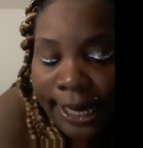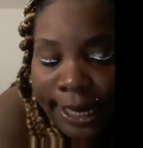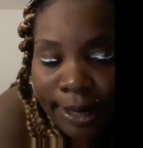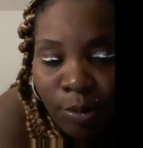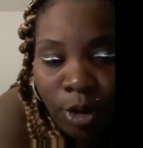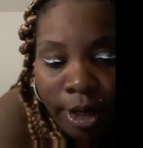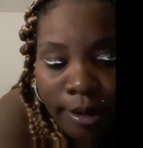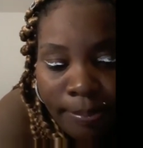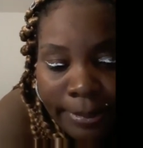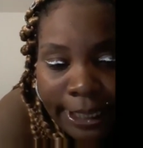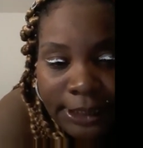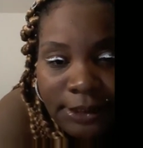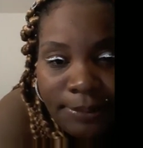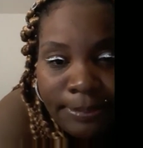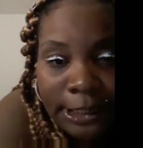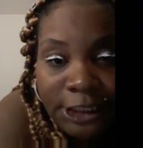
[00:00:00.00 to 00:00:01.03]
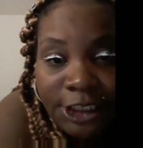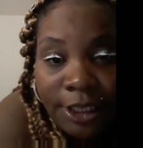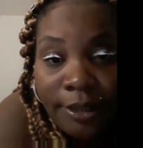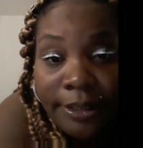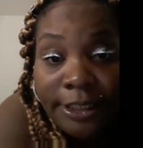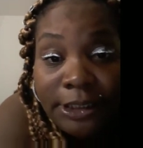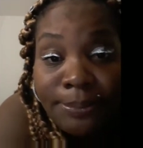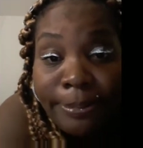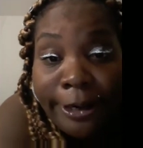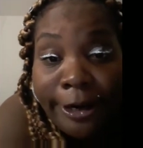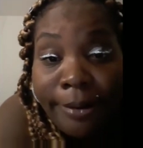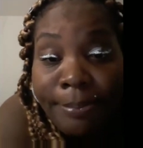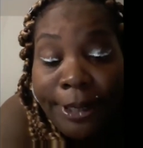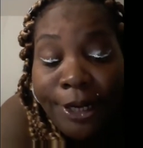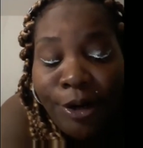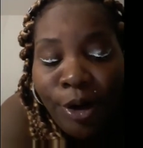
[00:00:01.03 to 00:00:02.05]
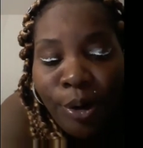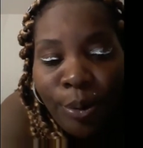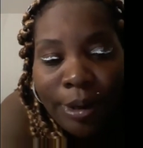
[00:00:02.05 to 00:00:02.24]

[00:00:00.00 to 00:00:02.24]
and welcome back to my channel, Inspire Me,